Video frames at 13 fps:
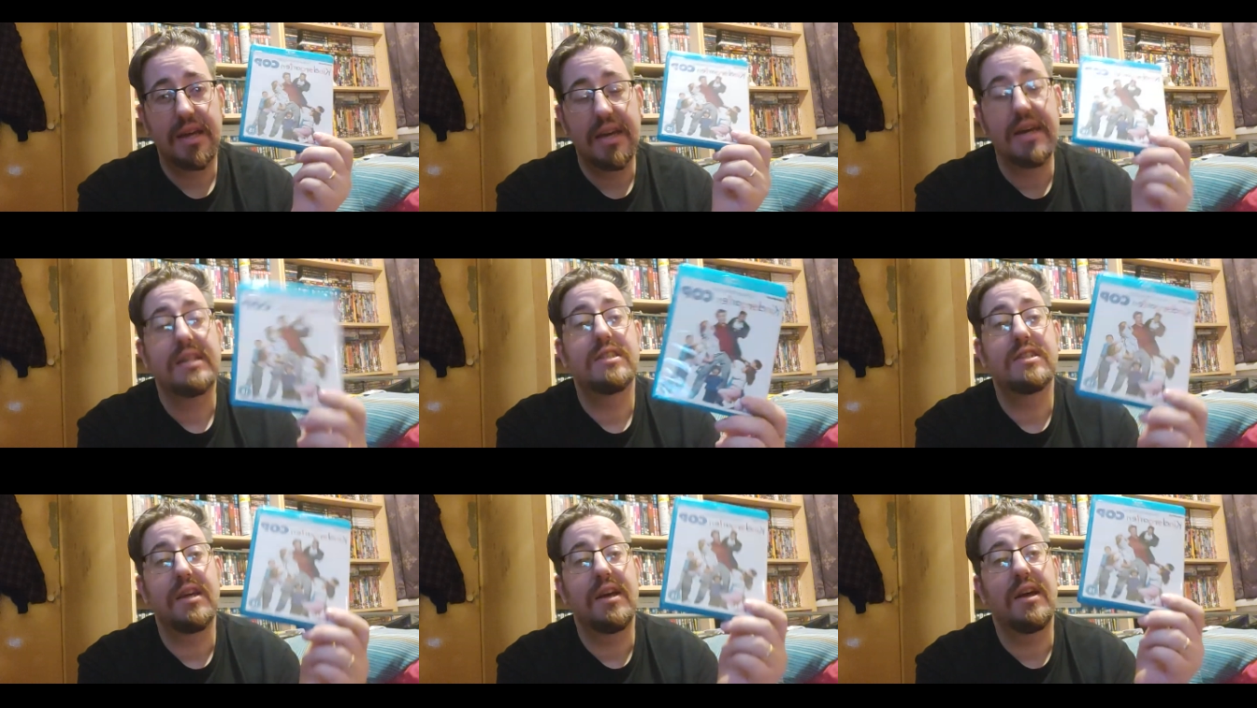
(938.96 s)

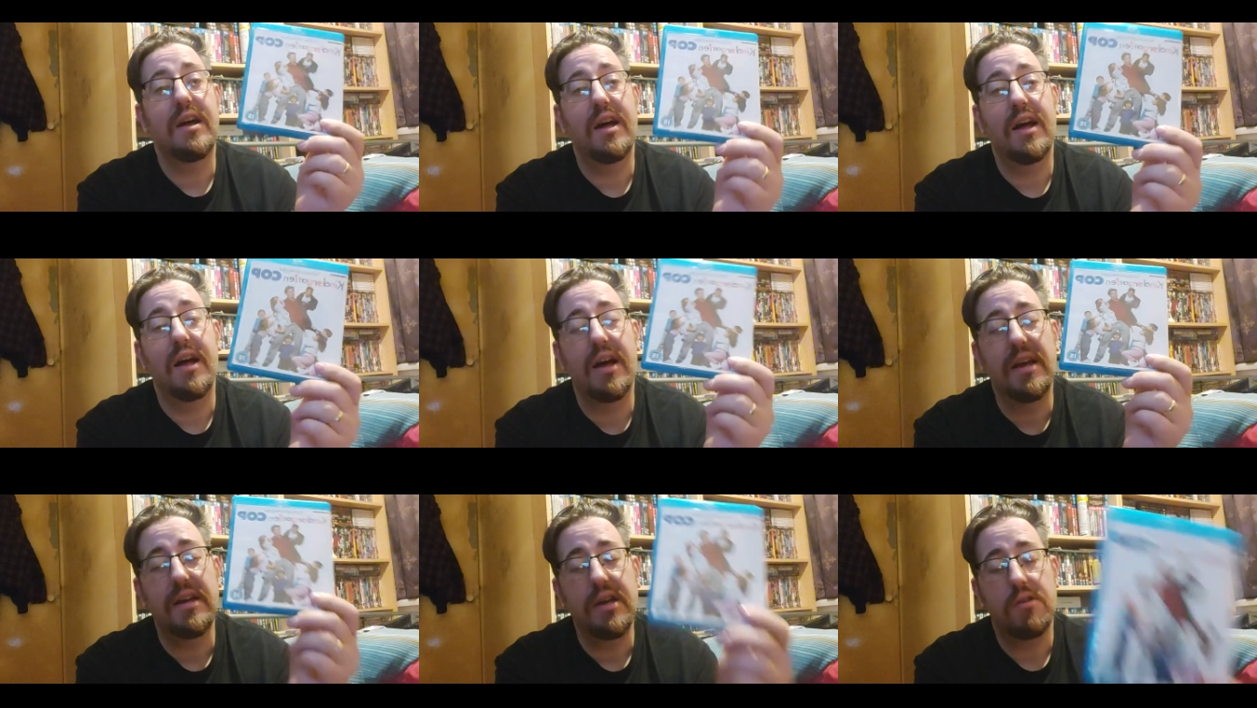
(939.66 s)
It's
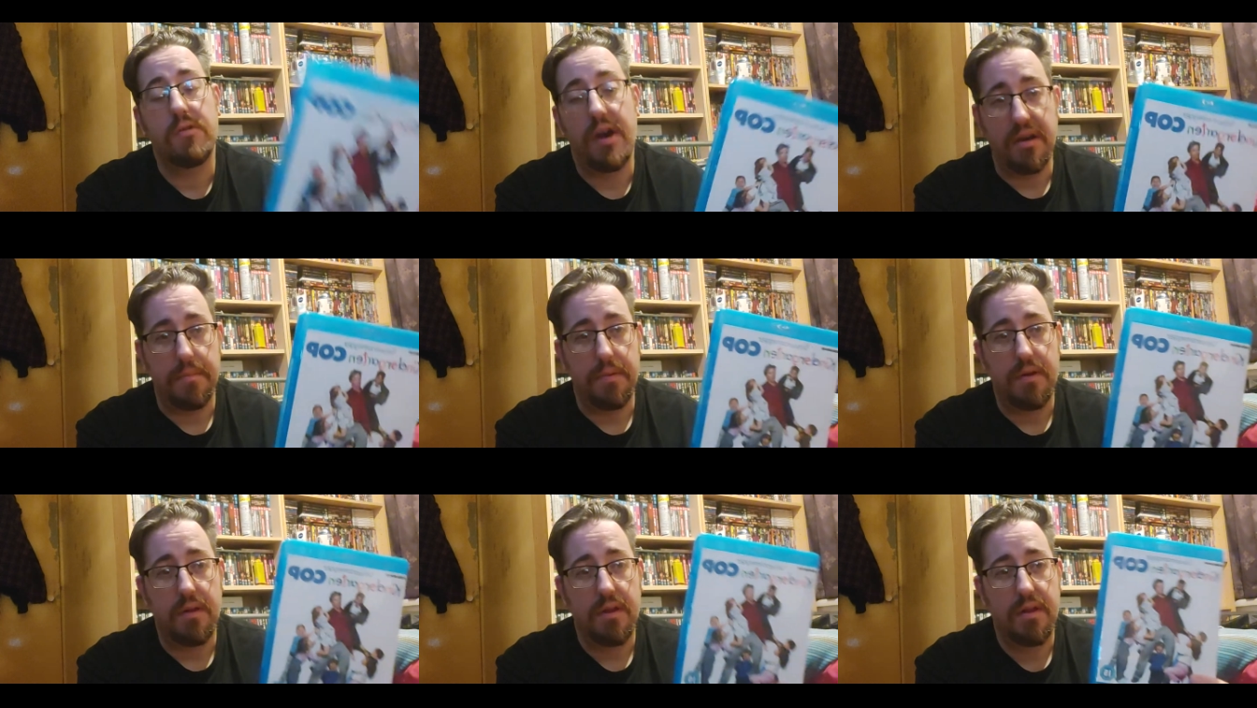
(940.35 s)

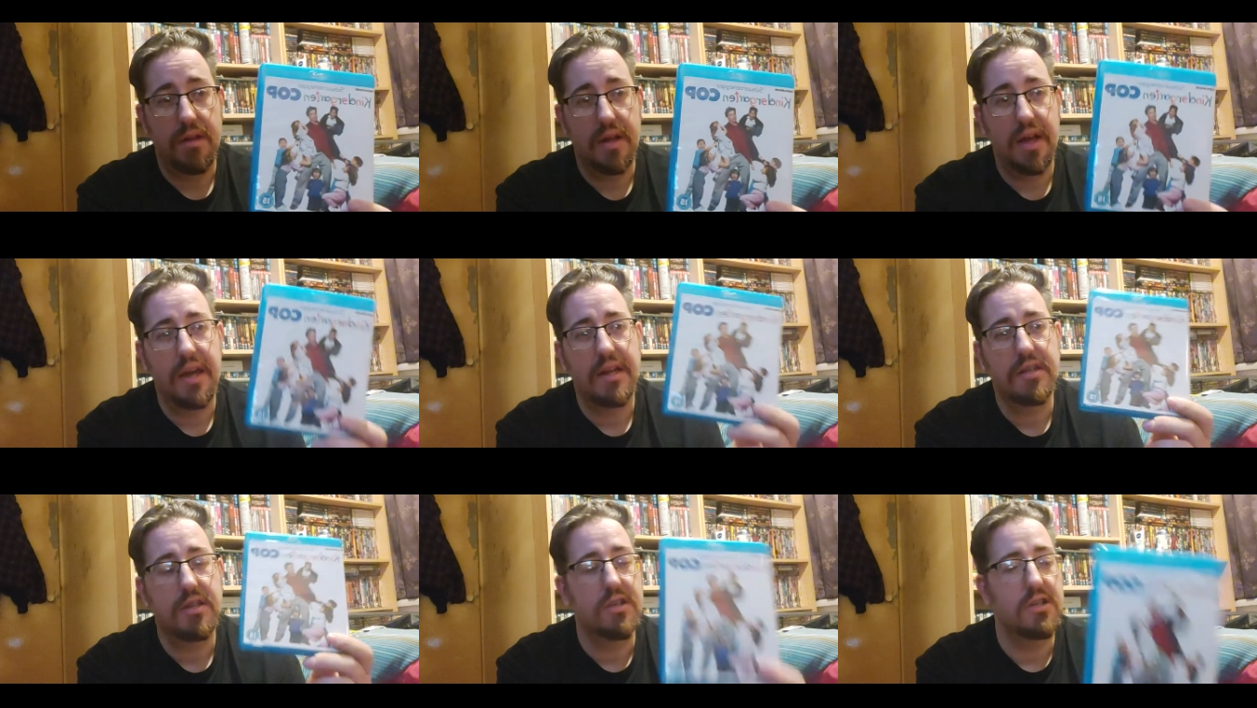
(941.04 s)
incredible.
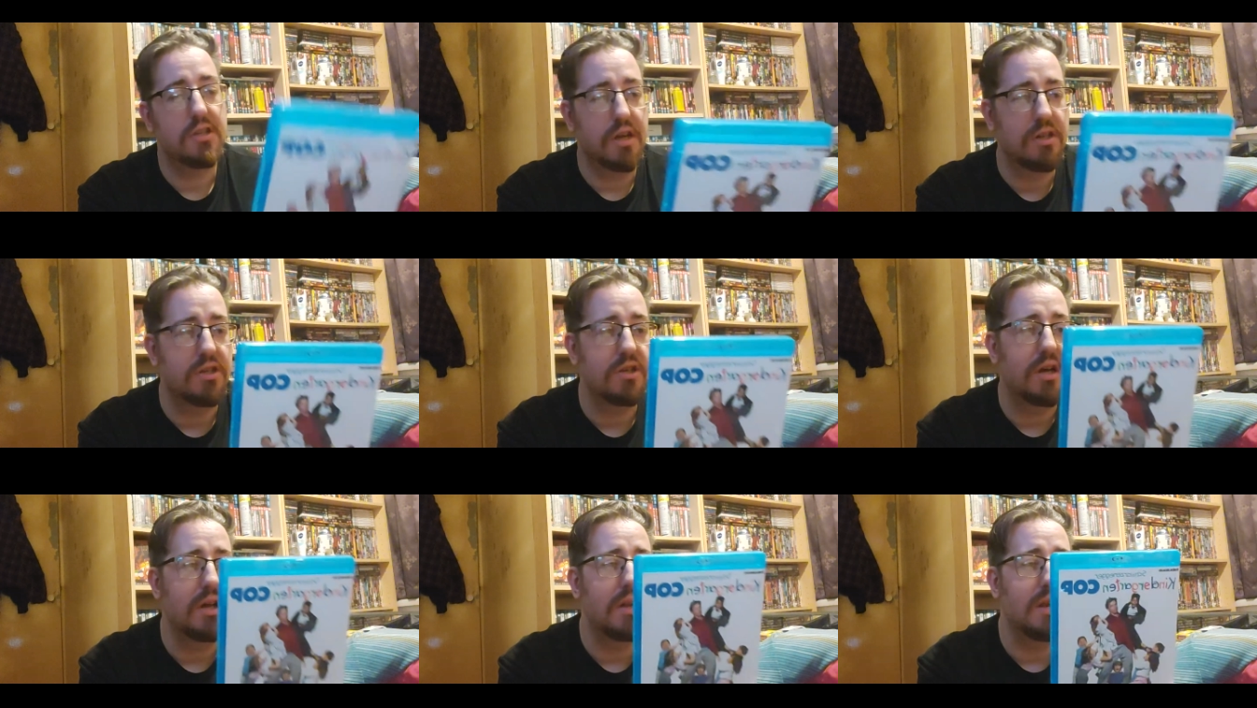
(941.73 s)
It's such
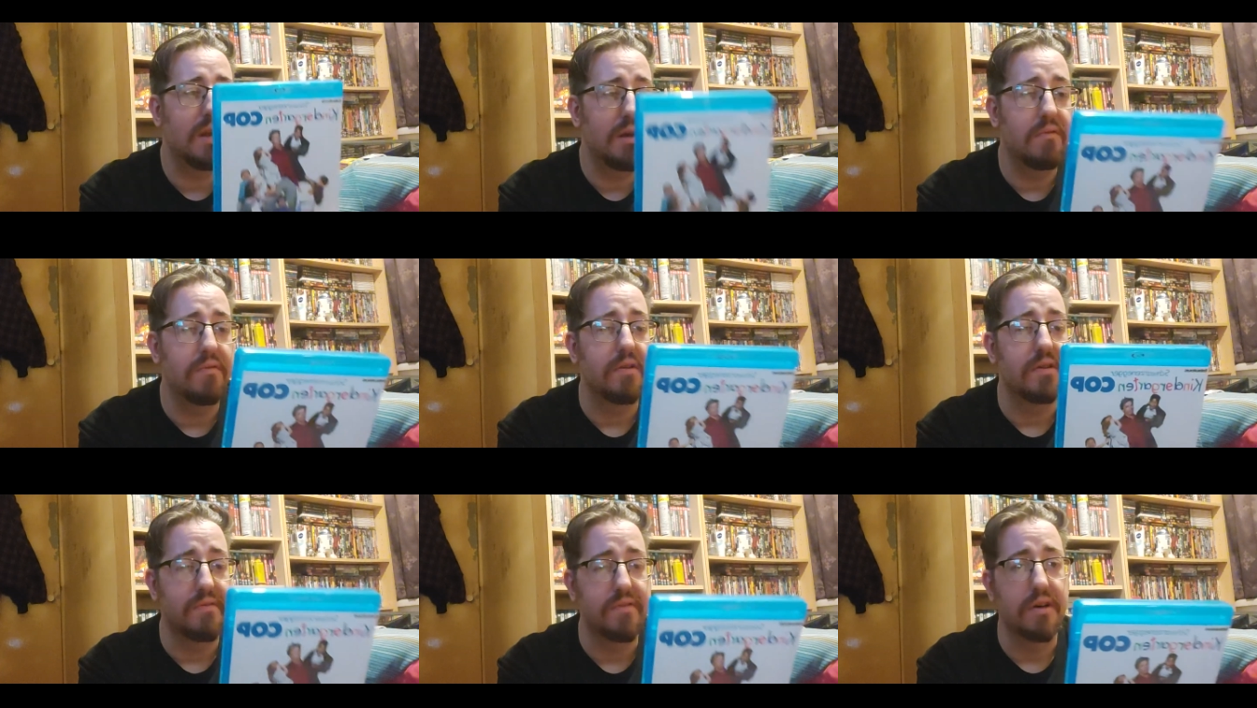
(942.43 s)
a
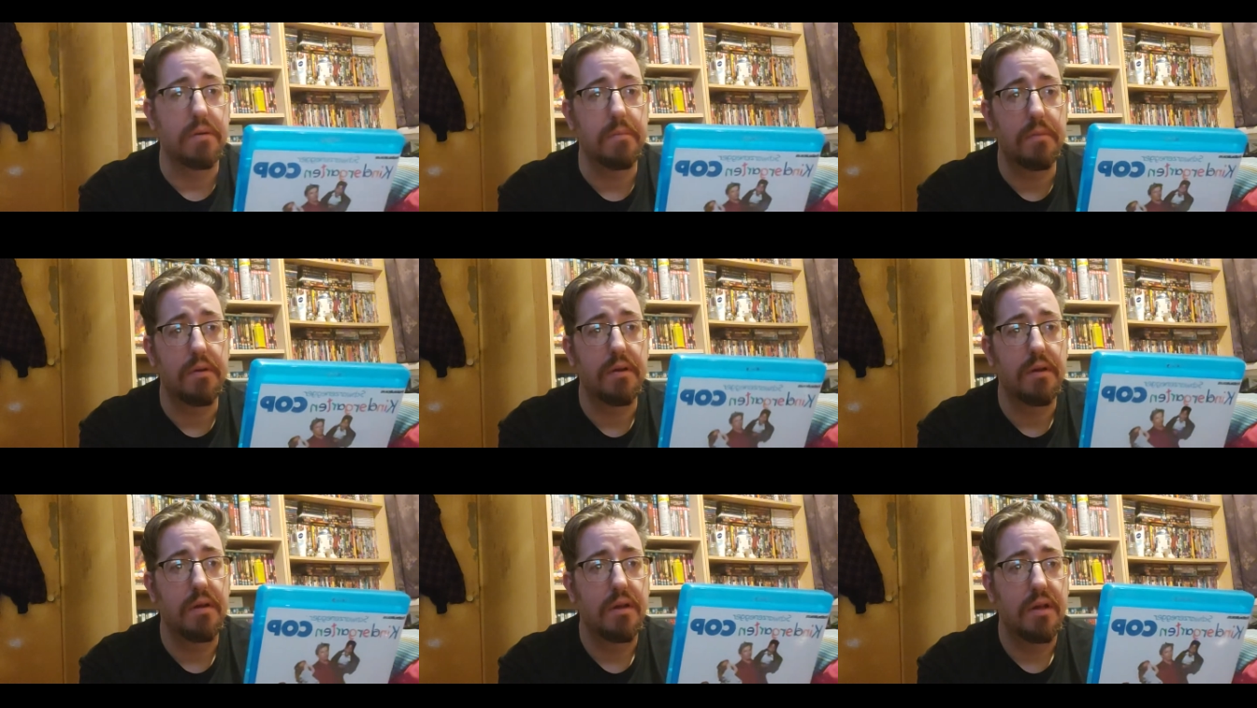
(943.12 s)
lovely film.
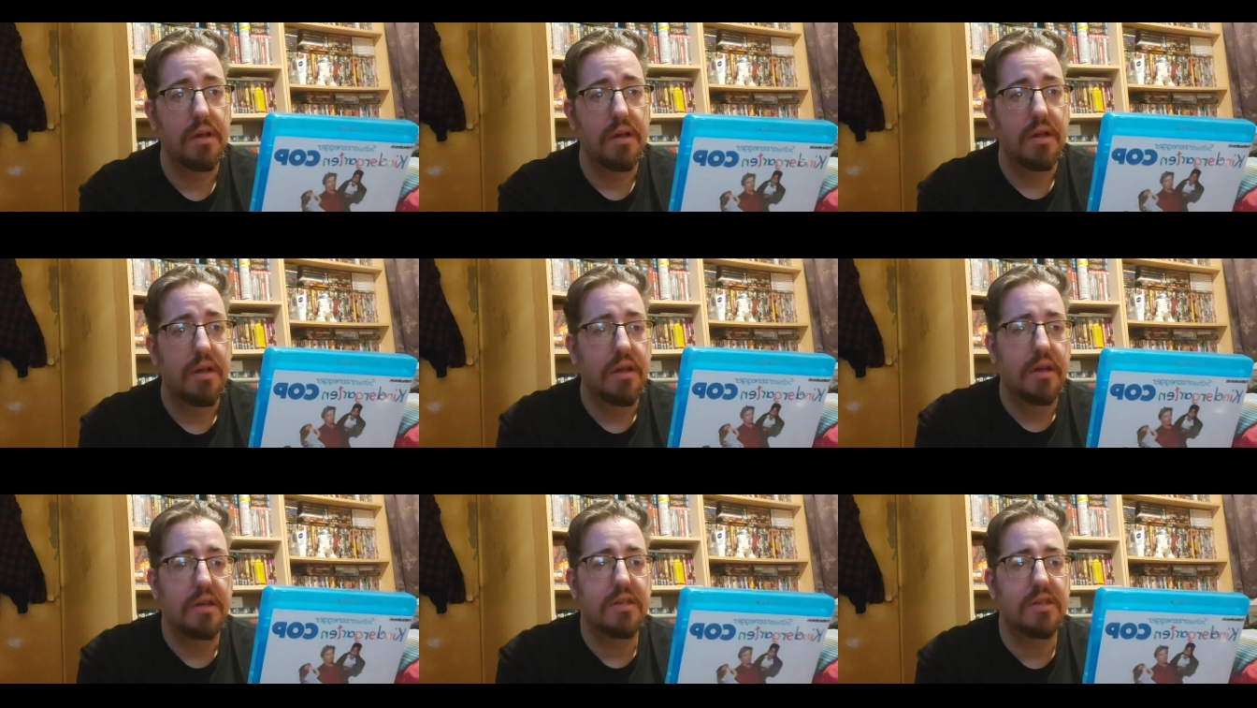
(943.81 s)

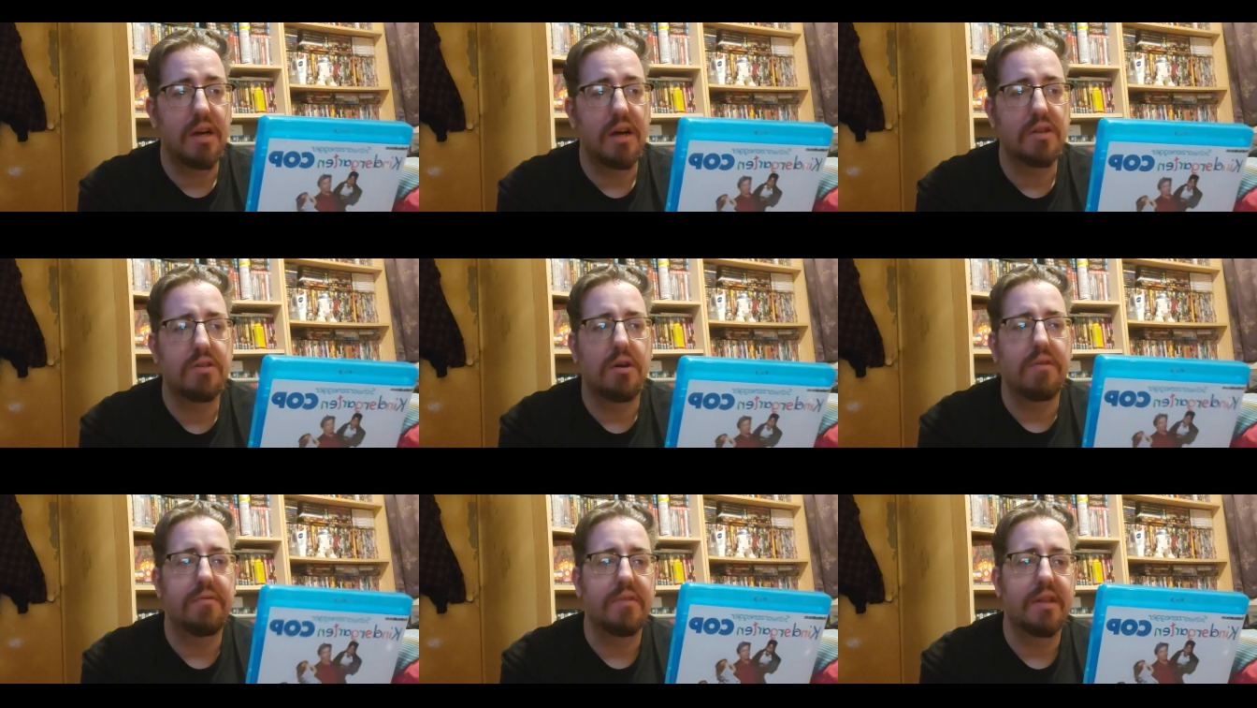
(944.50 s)
It starts
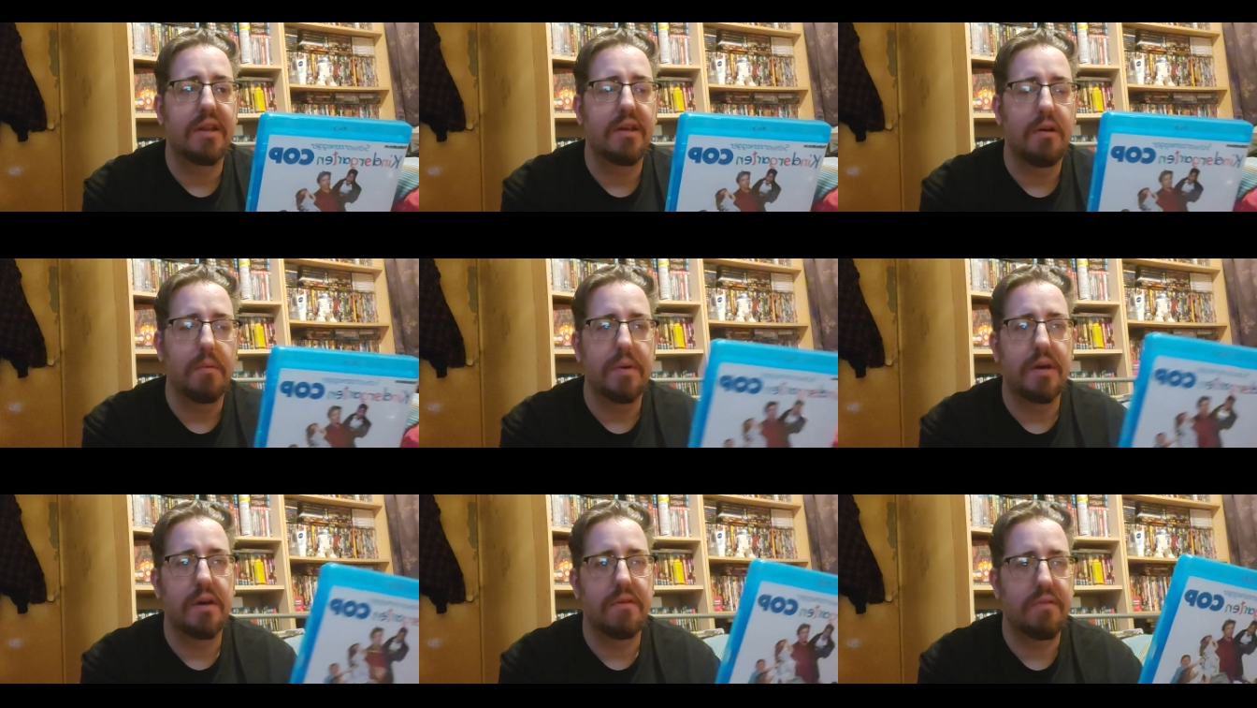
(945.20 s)
off with a little
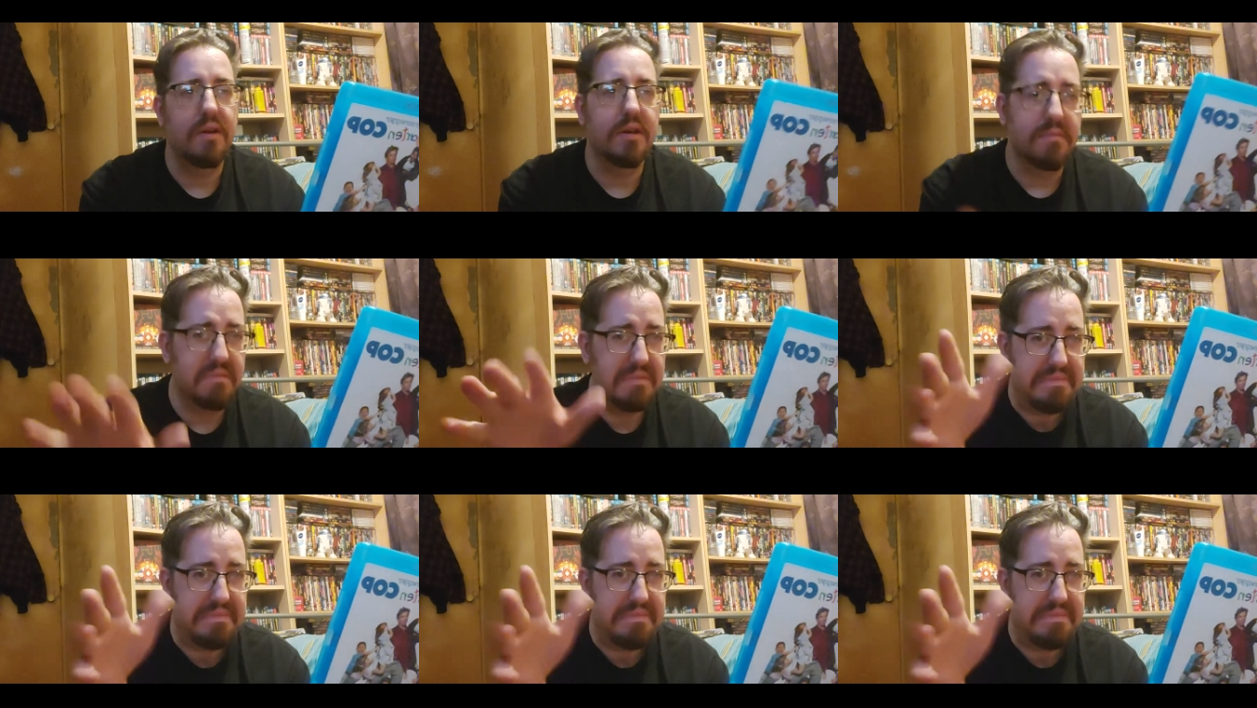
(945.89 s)
bit of like